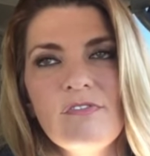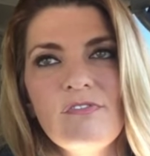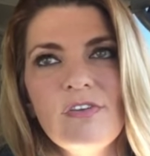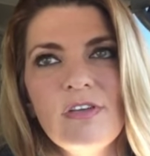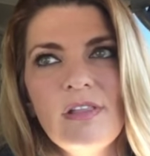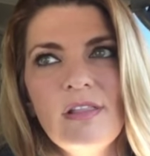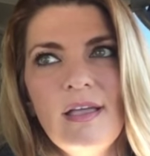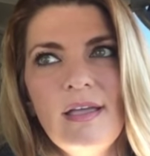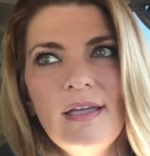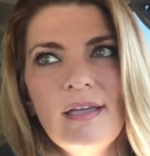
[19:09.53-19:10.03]

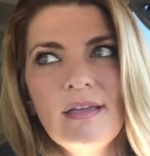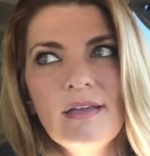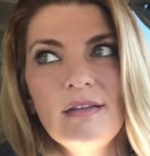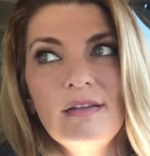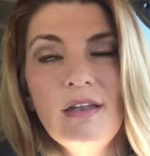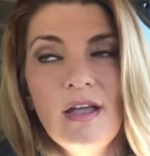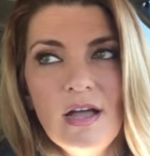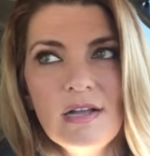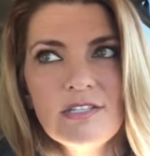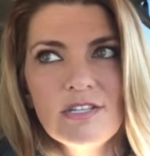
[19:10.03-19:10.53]
feel like
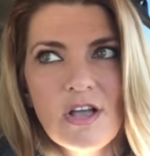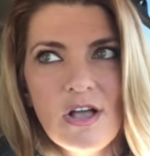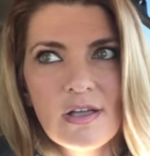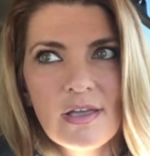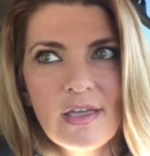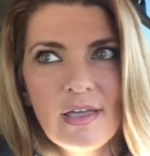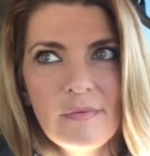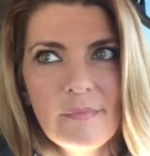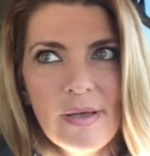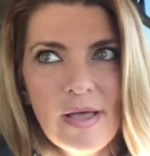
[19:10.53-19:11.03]
not
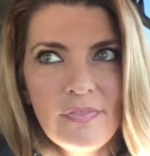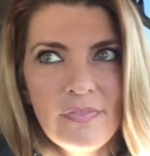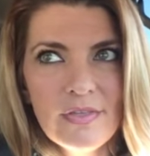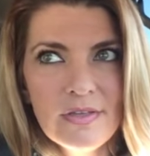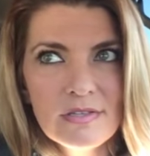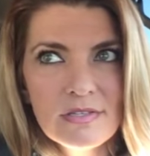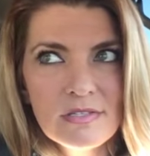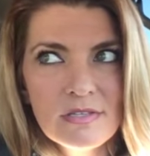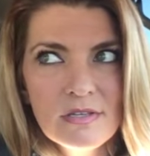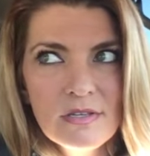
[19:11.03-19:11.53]
talking about
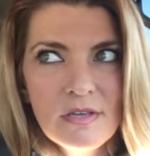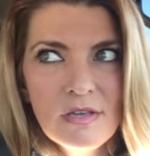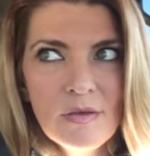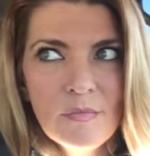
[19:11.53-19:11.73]
this